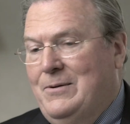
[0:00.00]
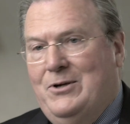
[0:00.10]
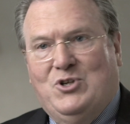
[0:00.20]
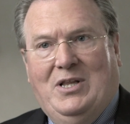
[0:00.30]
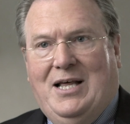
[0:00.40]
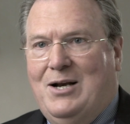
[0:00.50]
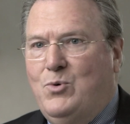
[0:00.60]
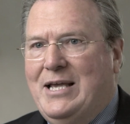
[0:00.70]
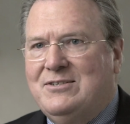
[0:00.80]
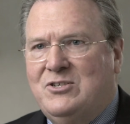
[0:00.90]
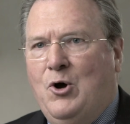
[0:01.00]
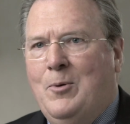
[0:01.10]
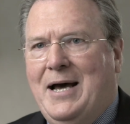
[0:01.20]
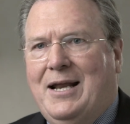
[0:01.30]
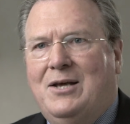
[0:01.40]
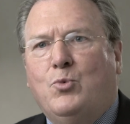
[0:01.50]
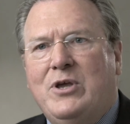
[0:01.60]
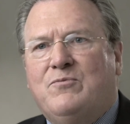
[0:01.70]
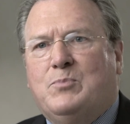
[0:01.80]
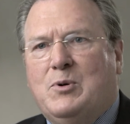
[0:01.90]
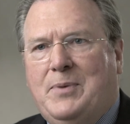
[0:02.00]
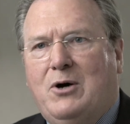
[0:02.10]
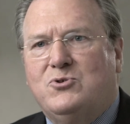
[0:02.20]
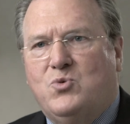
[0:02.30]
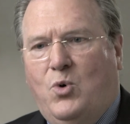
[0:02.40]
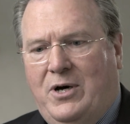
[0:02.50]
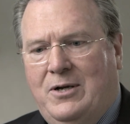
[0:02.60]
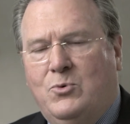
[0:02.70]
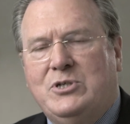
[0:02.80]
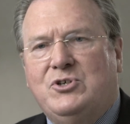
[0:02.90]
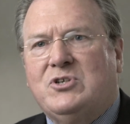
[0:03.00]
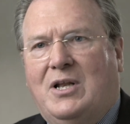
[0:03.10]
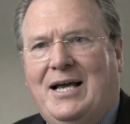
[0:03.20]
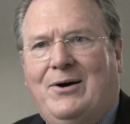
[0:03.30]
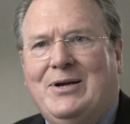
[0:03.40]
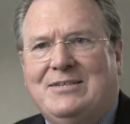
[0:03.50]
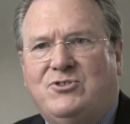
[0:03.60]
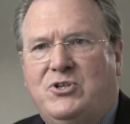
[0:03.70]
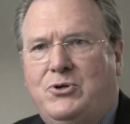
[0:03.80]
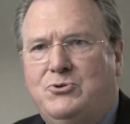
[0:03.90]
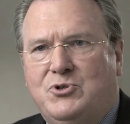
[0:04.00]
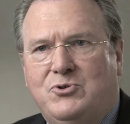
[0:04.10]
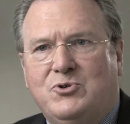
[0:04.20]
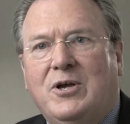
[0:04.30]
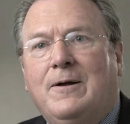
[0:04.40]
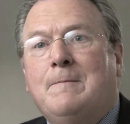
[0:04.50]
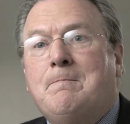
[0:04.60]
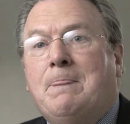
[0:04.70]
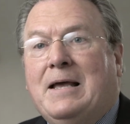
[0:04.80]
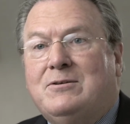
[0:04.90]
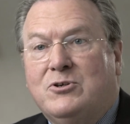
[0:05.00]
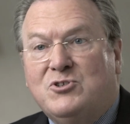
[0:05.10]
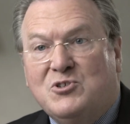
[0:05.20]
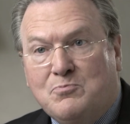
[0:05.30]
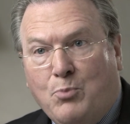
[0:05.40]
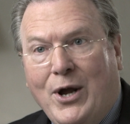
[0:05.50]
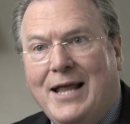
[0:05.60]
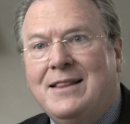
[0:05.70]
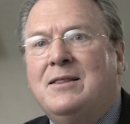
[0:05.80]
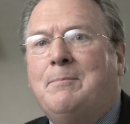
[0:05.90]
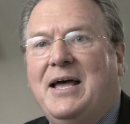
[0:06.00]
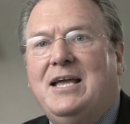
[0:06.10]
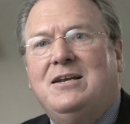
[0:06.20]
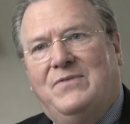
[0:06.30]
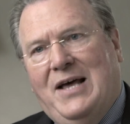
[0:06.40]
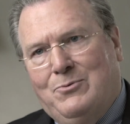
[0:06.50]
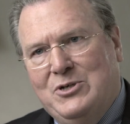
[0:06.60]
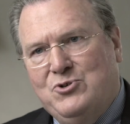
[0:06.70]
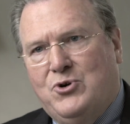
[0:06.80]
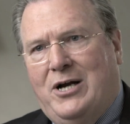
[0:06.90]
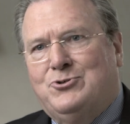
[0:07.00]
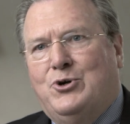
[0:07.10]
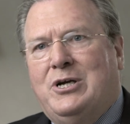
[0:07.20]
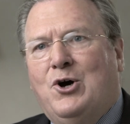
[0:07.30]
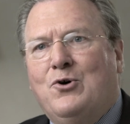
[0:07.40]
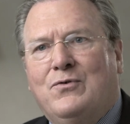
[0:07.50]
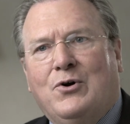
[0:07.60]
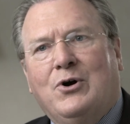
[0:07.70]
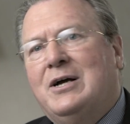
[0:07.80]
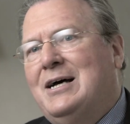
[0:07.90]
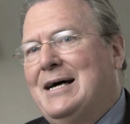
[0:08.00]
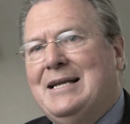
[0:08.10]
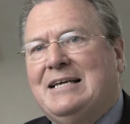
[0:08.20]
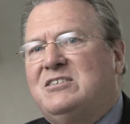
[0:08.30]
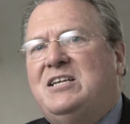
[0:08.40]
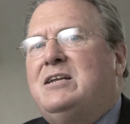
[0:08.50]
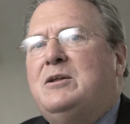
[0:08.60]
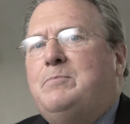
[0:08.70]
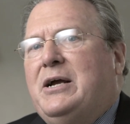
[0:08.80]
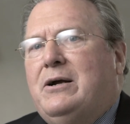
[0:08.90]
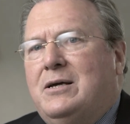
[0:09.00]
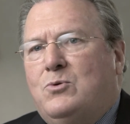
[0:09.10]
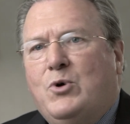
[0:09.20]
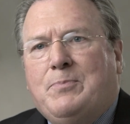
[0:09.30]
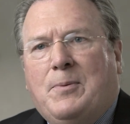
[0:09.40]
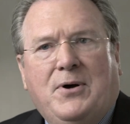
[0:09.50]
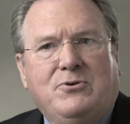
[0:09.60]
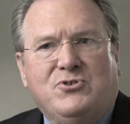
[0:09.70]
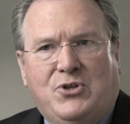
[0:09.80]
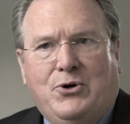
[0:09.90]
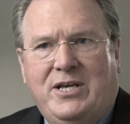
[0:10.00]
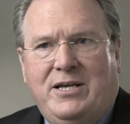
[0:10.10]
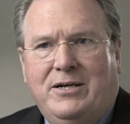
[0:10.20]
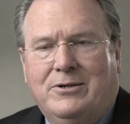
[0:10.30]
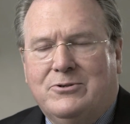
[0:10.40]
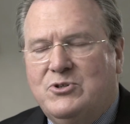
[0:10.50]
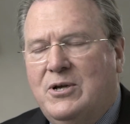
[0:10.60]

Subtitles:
There's a lot of ways to go about it. We've proposed one, which is allowing institutions to spread the pain of that restructuring over an extended period. We propose 30 years.